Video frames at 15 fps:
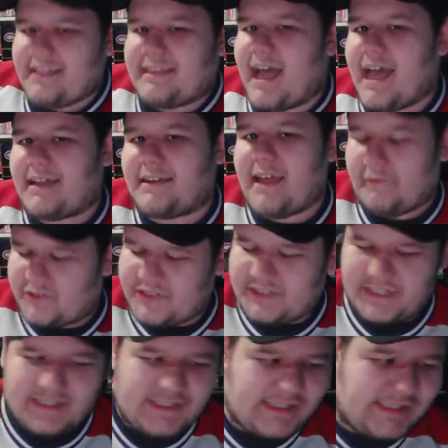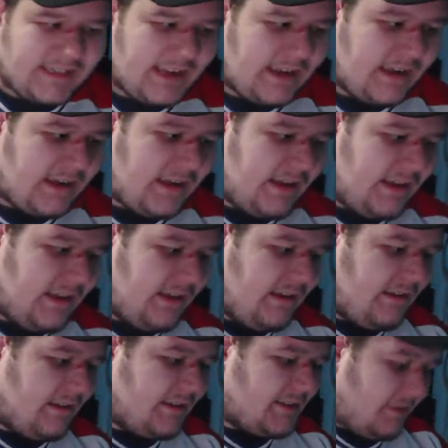that ever since.
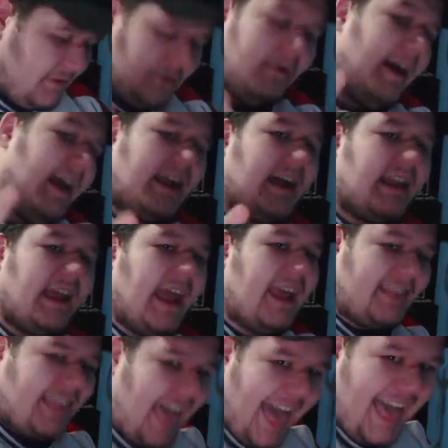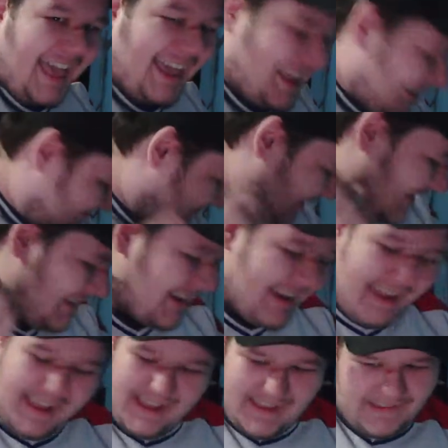So in a way, I kind of hate that. But
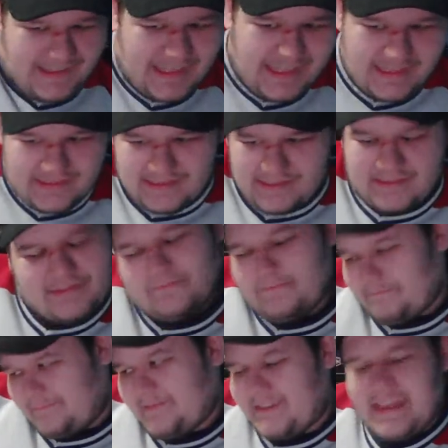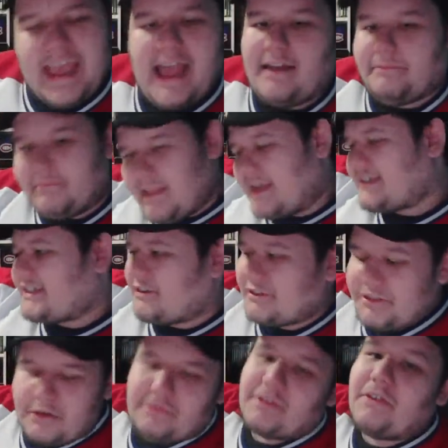yeah, next year I'll
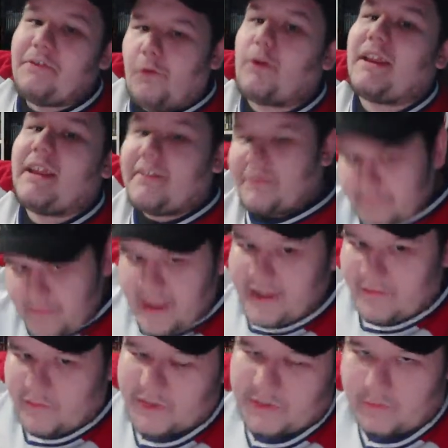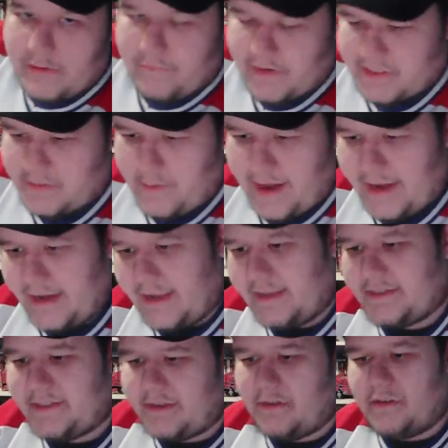do it for the 40th anniversary of WrestleMania.
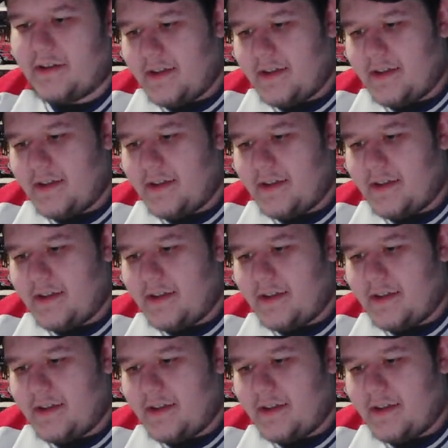So